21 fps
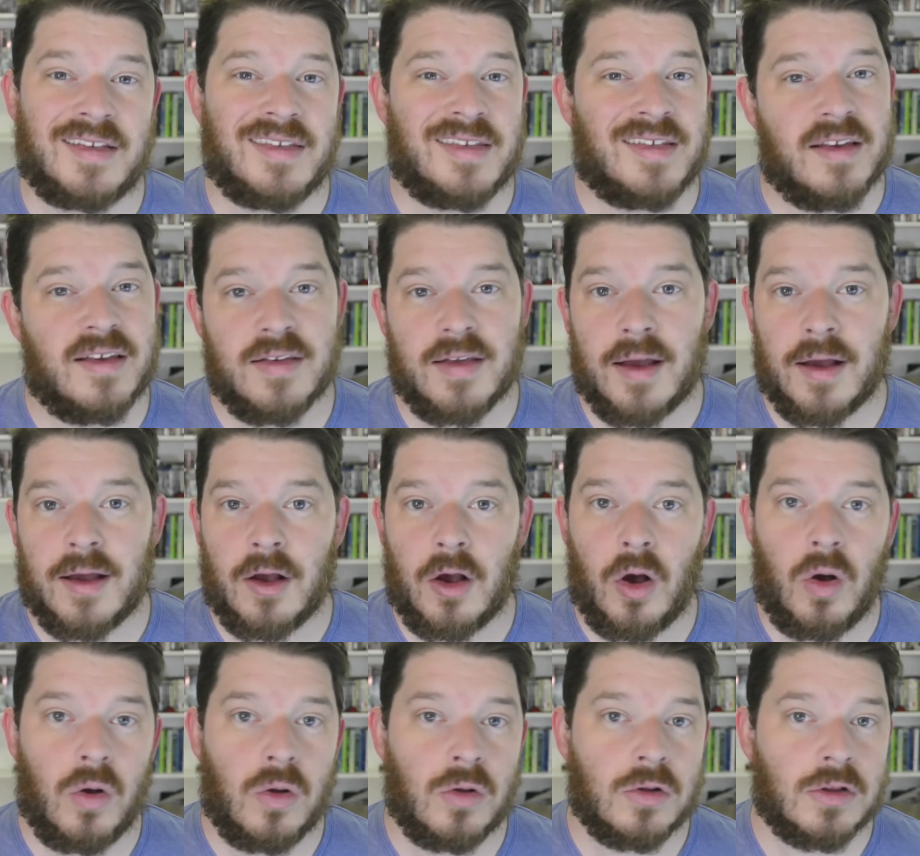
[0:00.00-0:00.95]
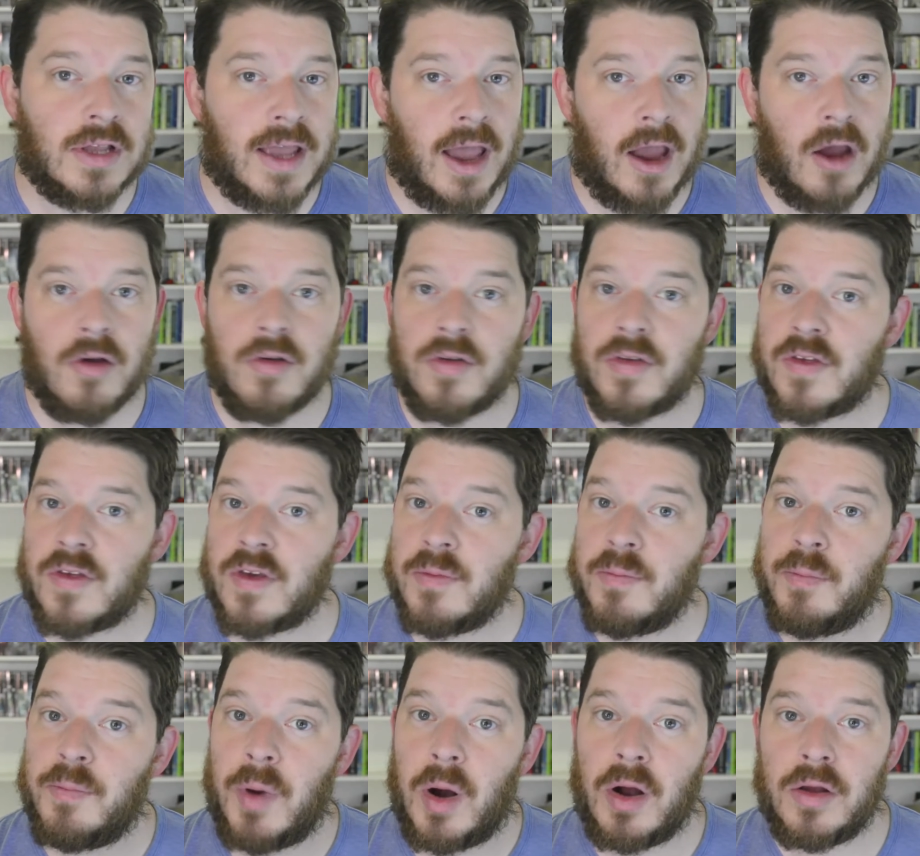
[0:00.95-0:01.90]
things like gold, currency,
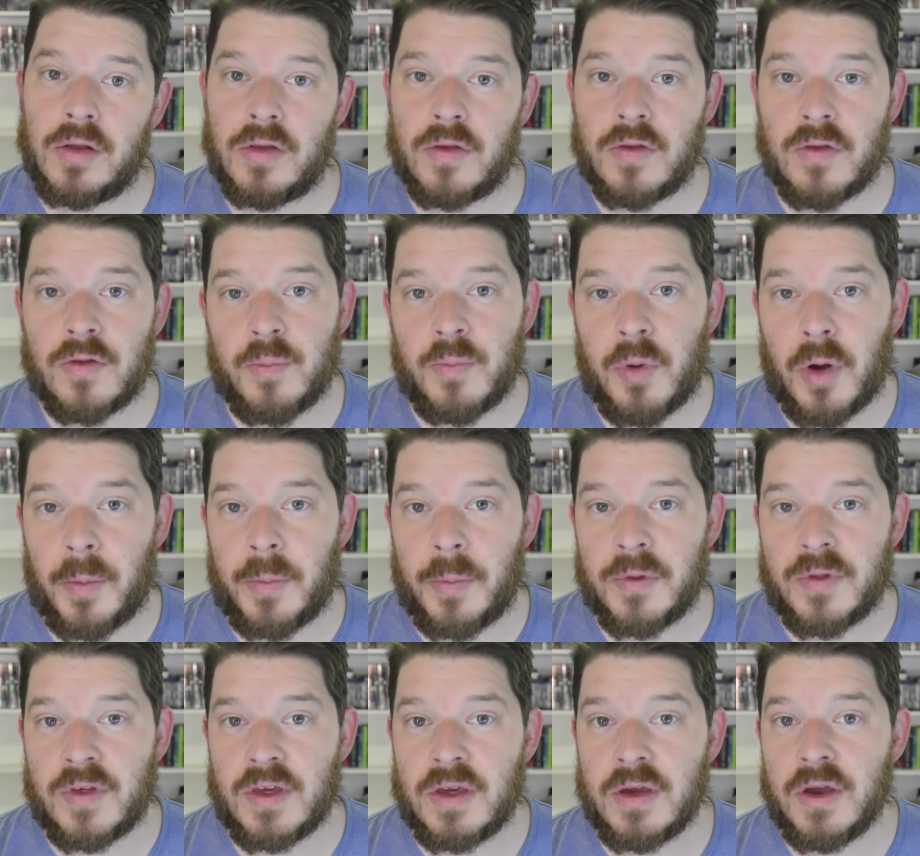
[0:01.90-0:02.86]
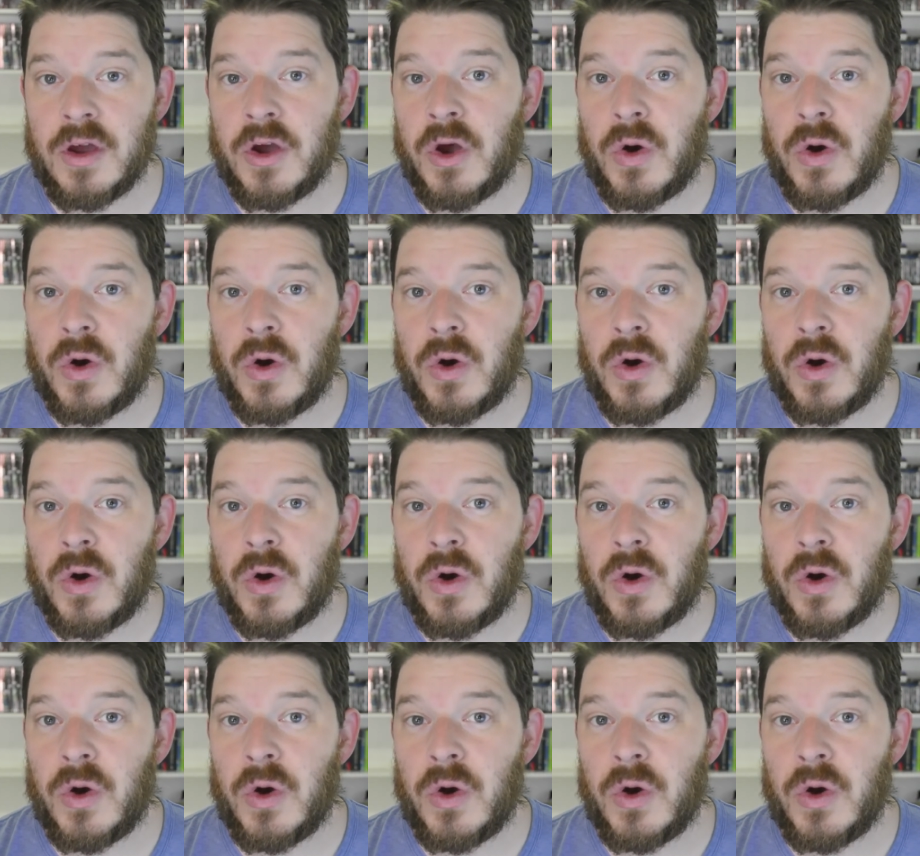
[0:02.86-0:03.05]
bonds, property,